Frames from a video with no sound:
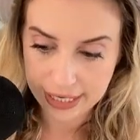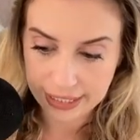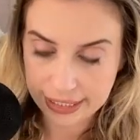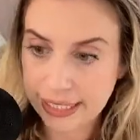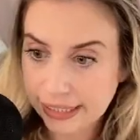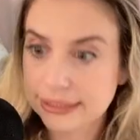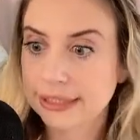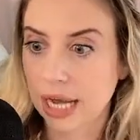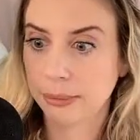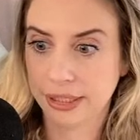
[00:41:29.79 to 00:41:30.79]
He is
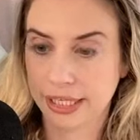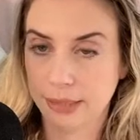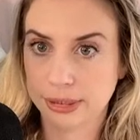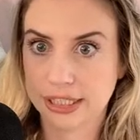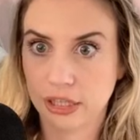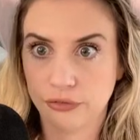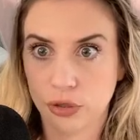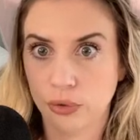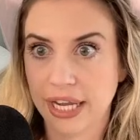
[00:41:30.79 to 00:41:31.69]
stopping the game of telephone.